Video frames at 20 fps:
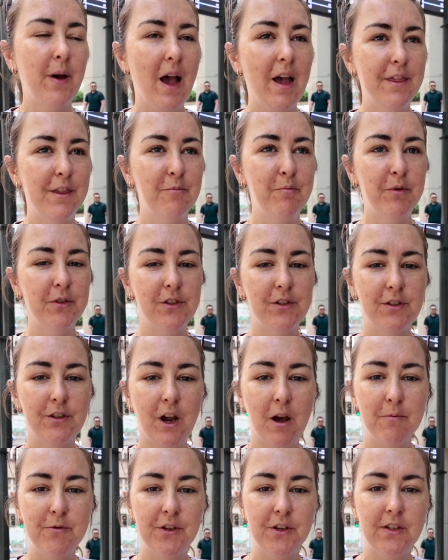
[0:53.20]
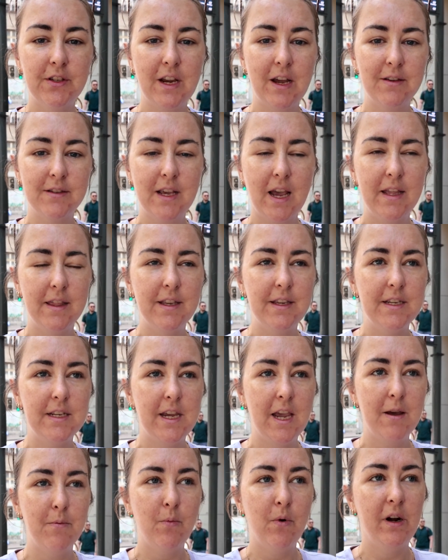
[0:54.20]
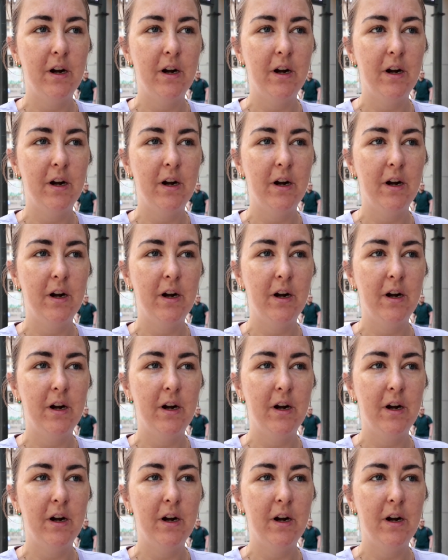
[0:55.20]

at the bus stop just outside the DM